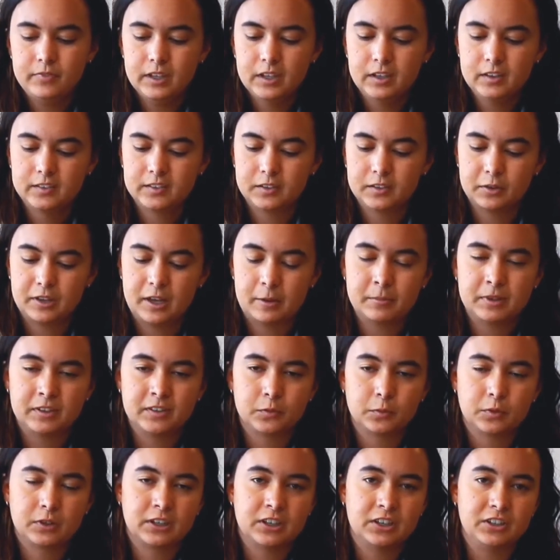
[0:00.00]
So that means
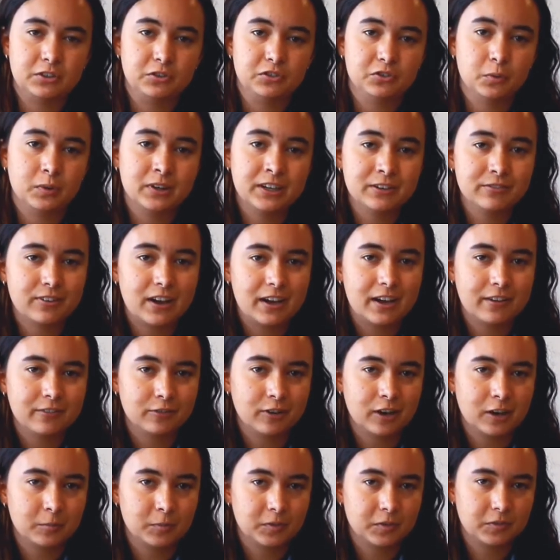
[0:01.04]
we're going to do 25
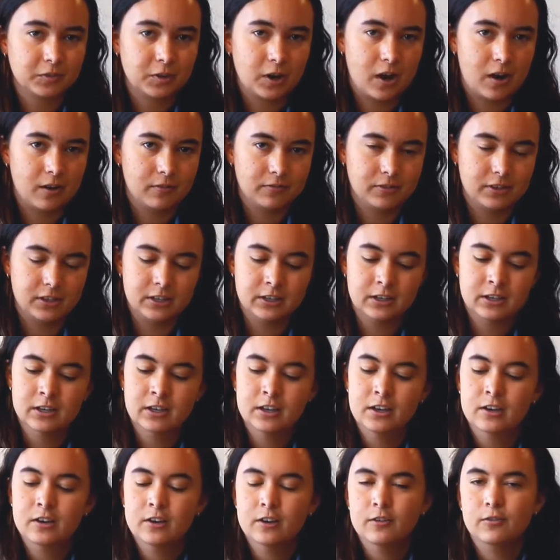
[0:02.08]
grams of coffee,
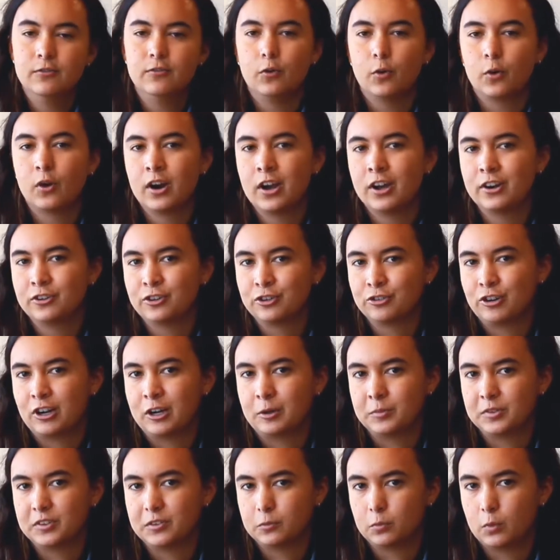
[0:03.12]
400
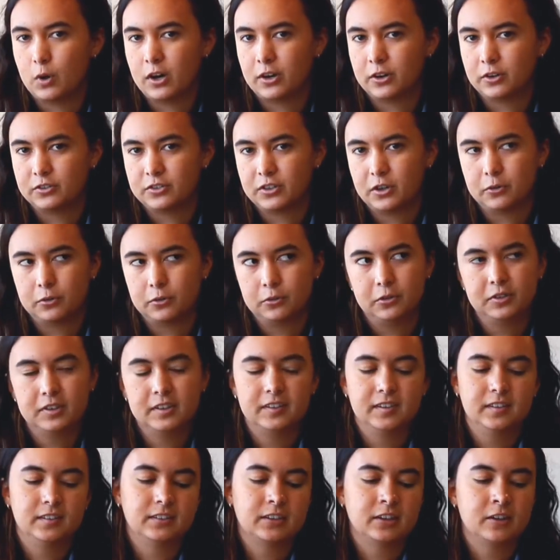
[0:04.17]
grams of water total.
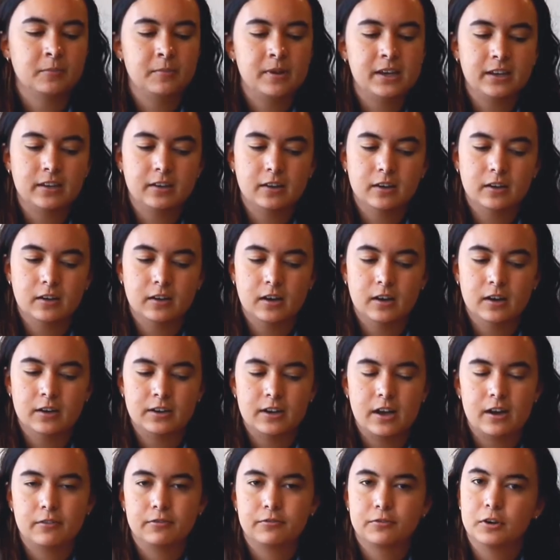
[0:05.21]
This is going to make
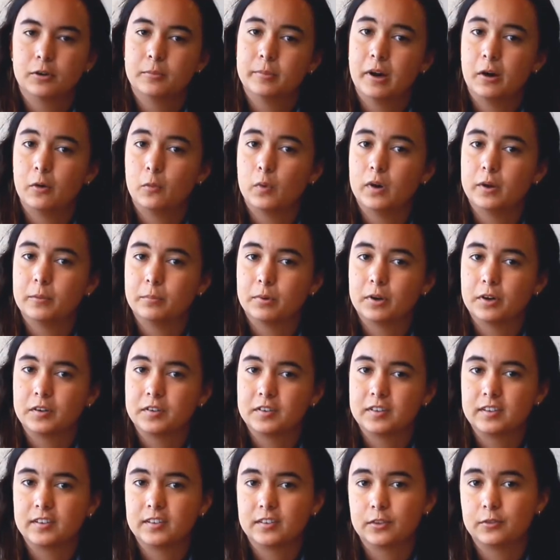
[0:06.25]
enough for about one
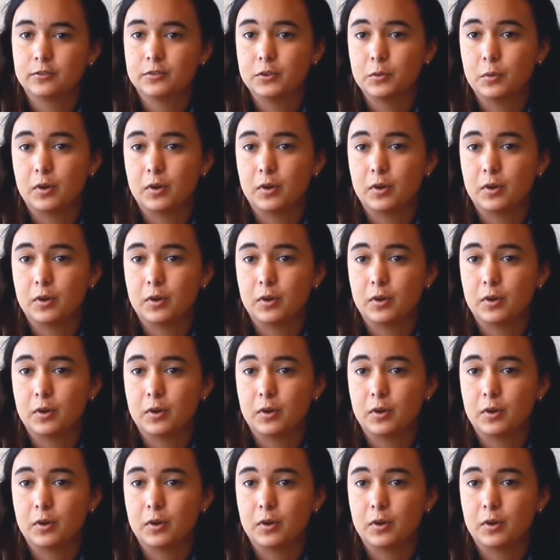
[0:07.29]
person, so if you